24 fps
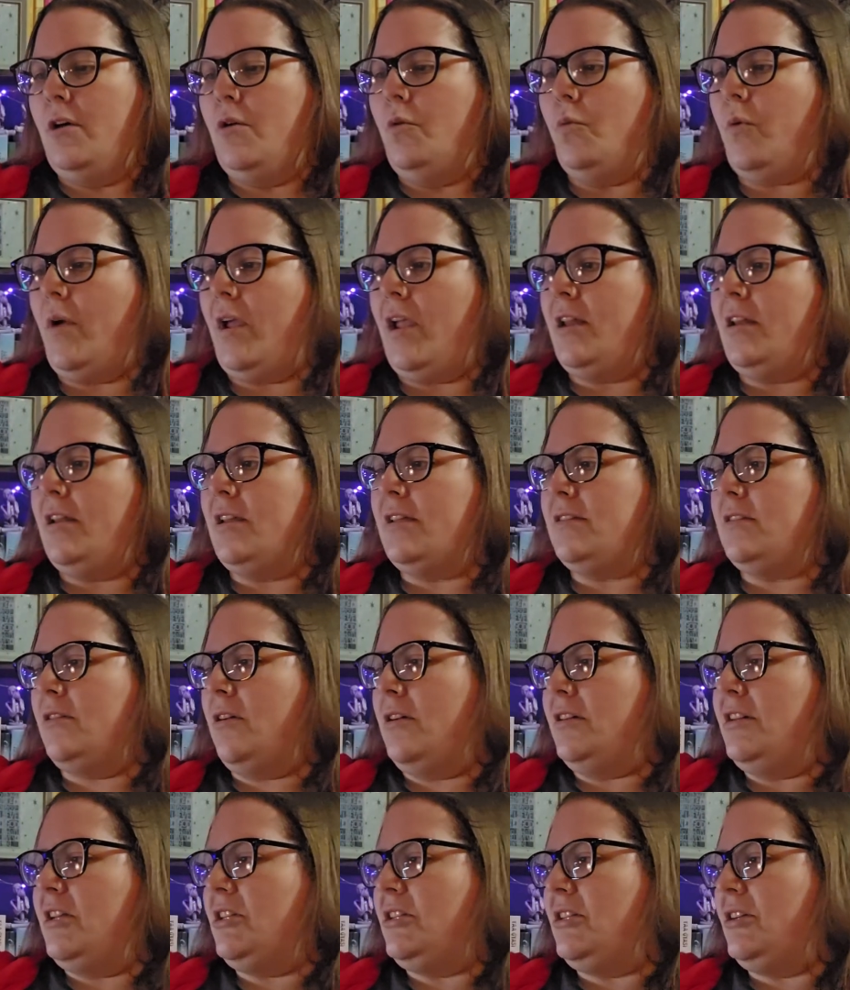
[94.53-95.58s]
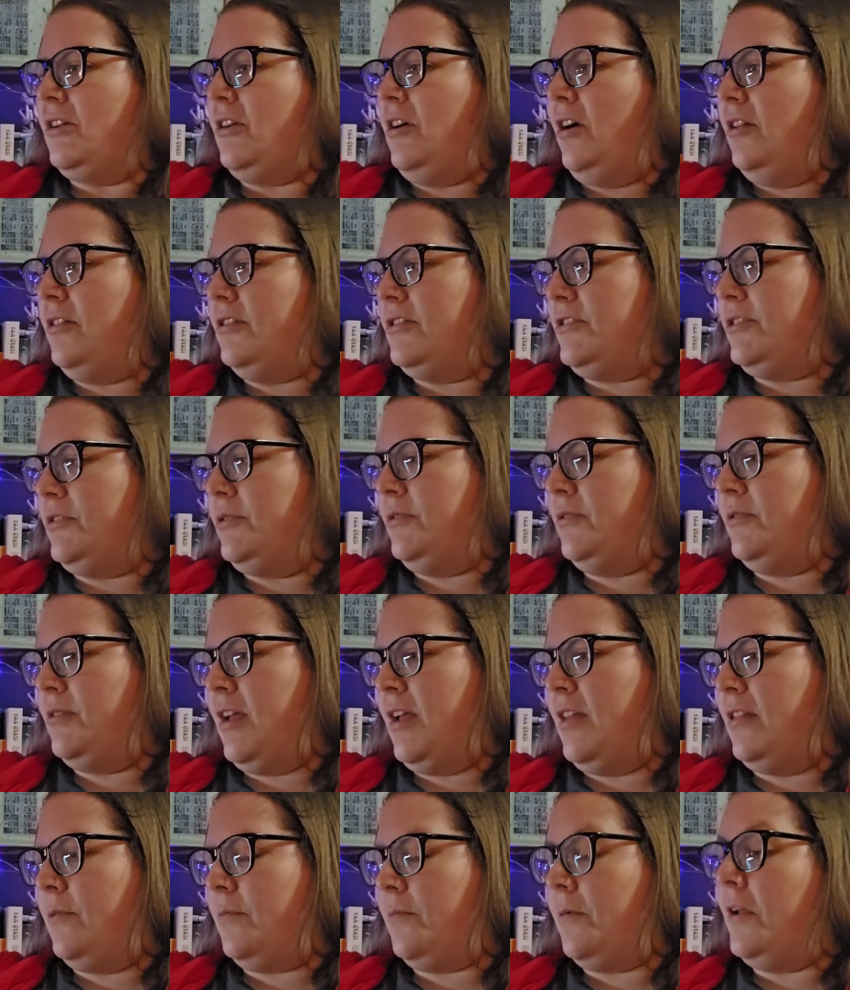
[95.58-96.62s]
Wayne is an autistic college student
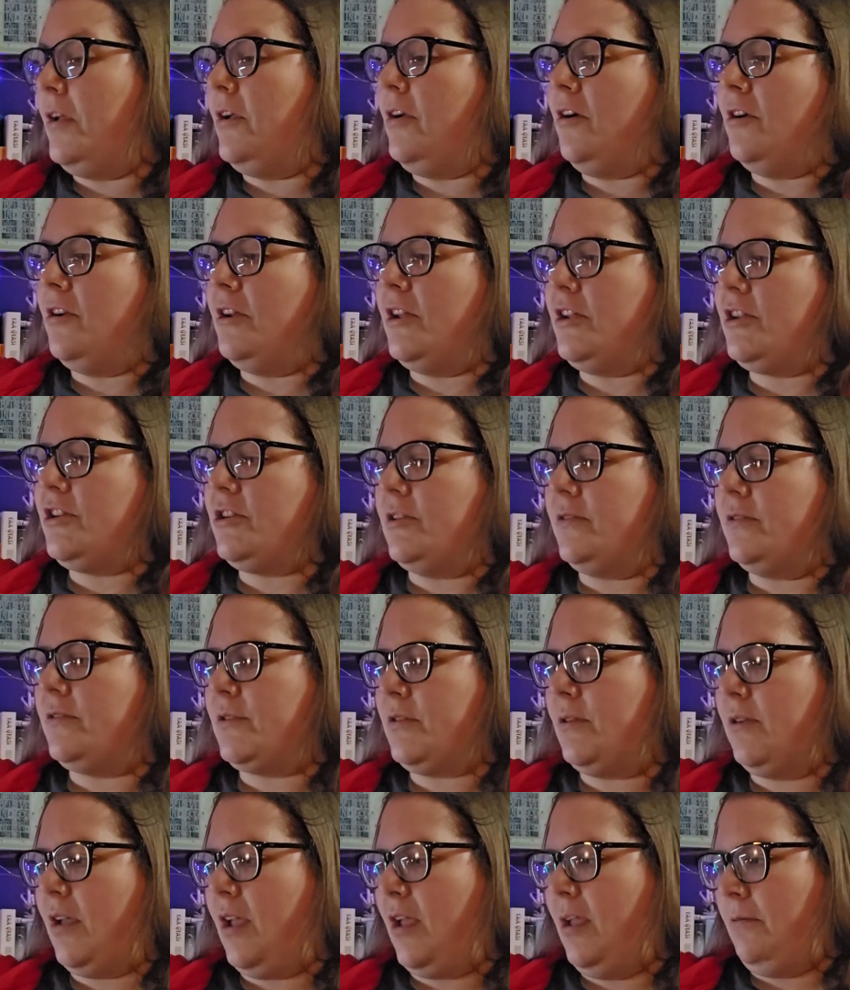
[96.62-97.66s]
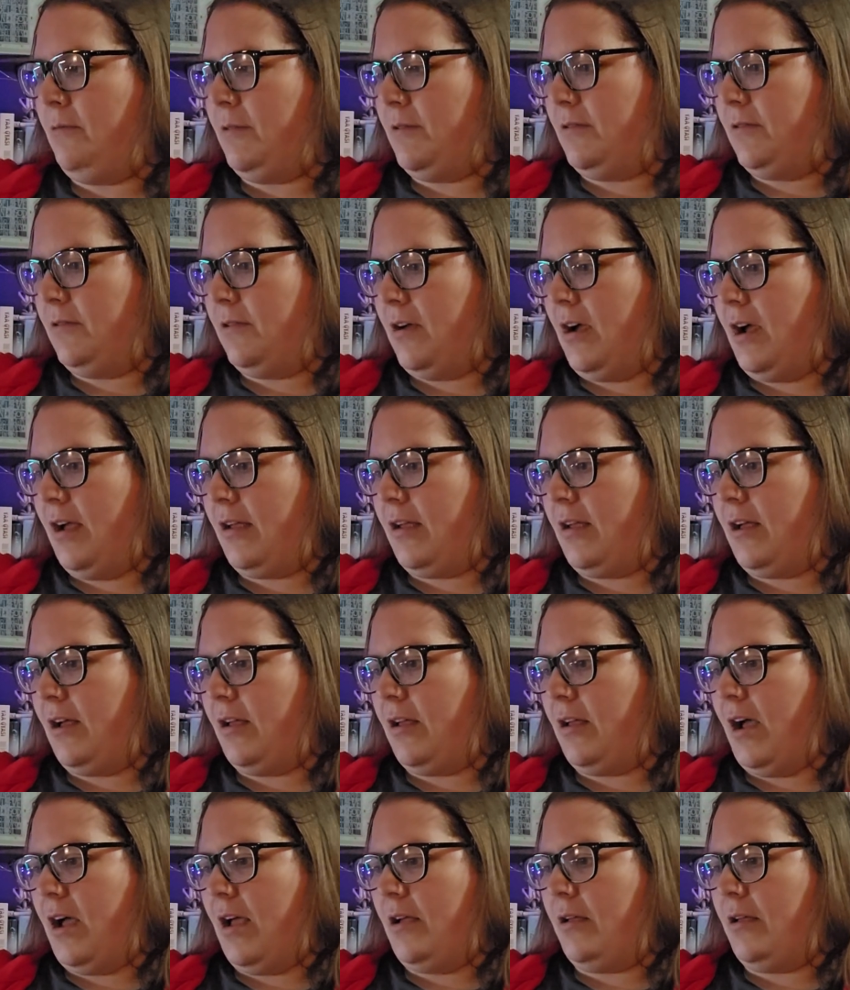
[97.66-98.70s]
and the reincarnation of Sir Gawain. Ga-
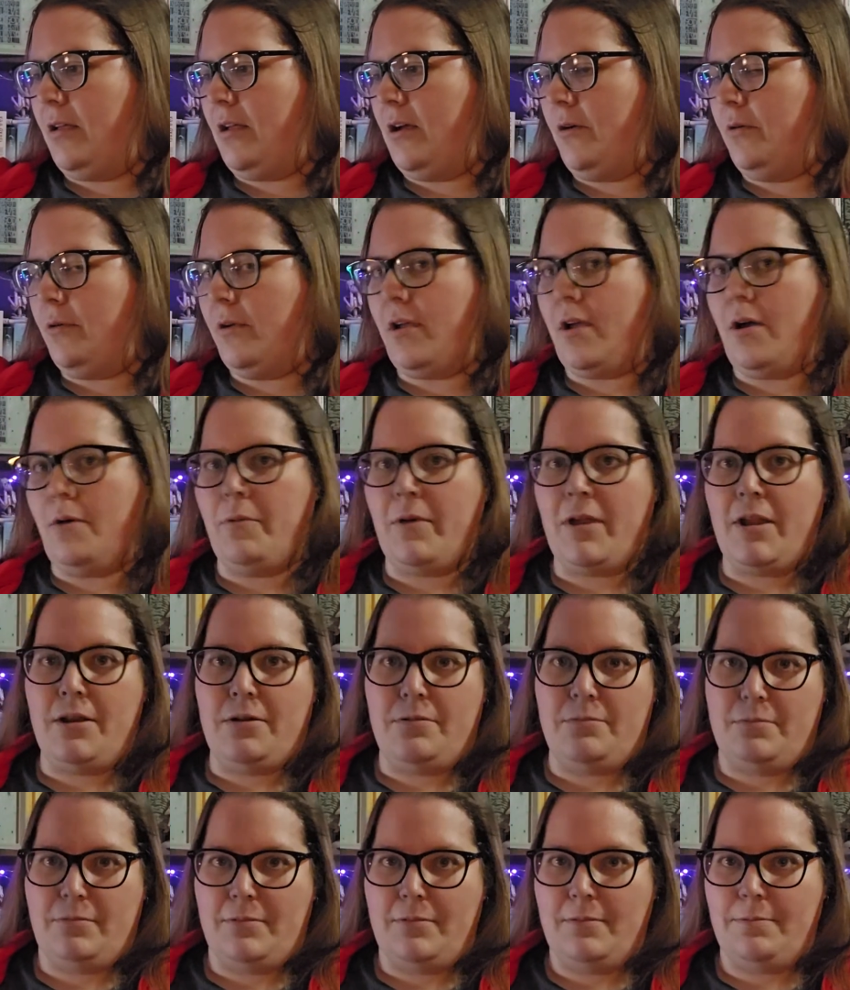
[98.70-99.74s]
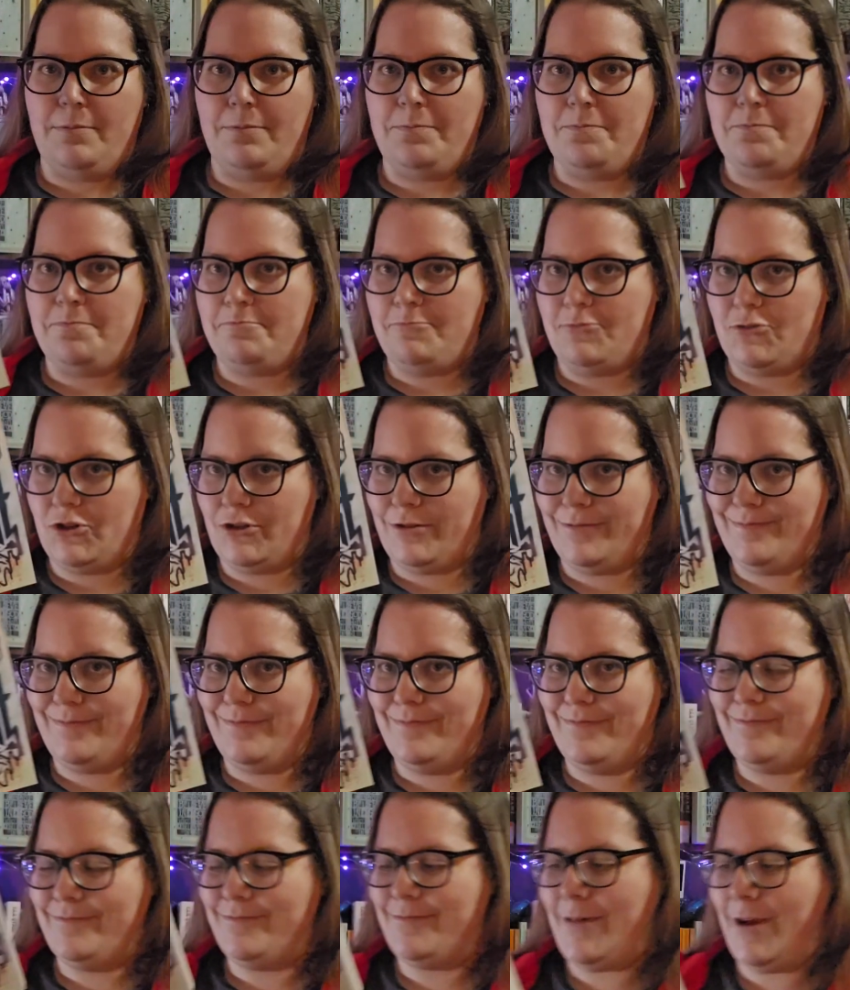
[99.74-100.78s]
Ga- Ga- Gawain. Sure.
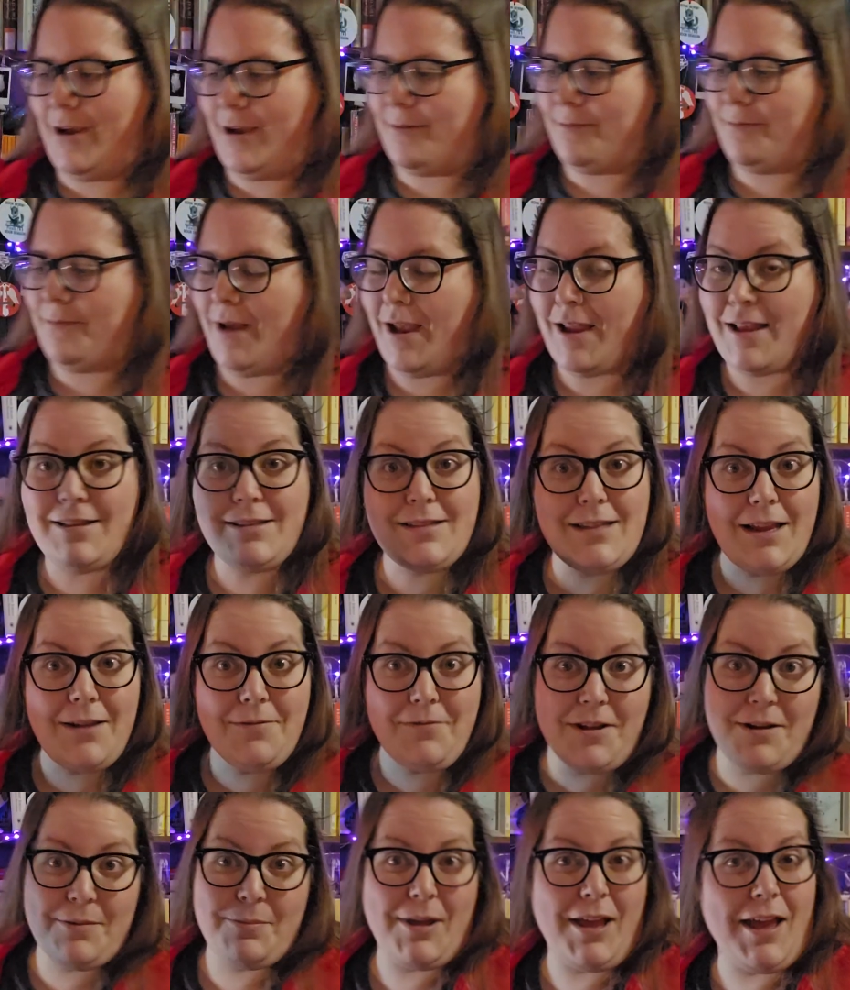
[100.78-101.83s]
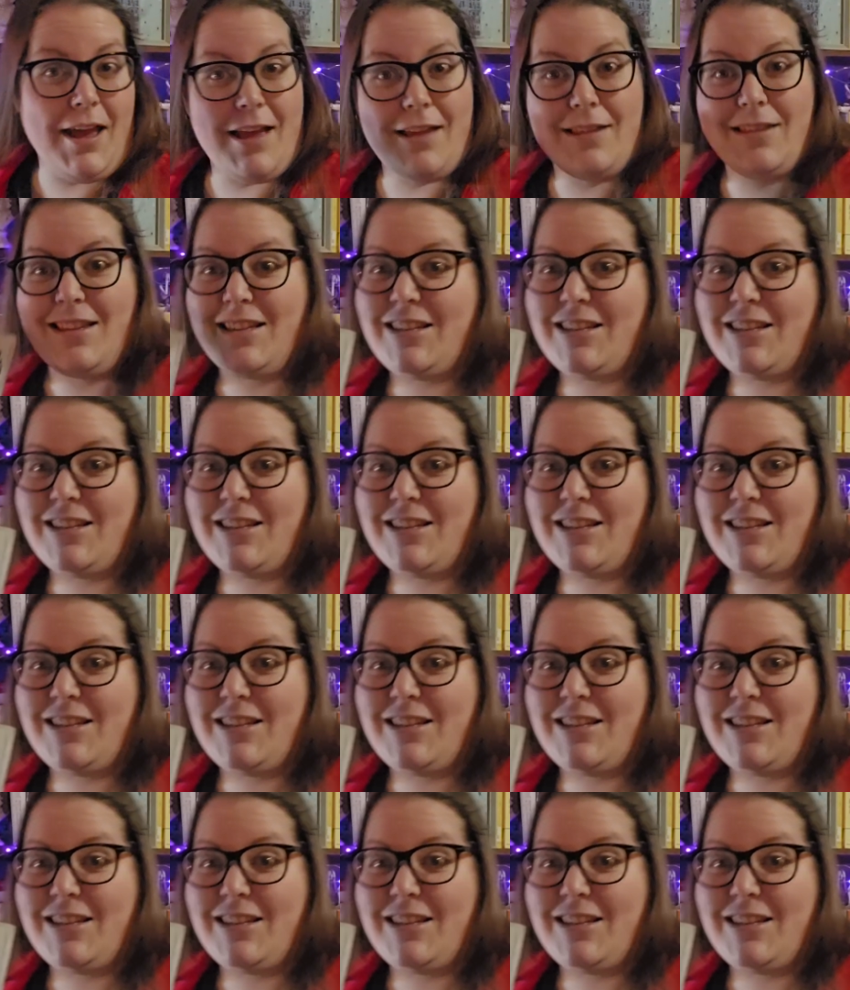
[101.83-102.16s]
I, I can say it right in my head.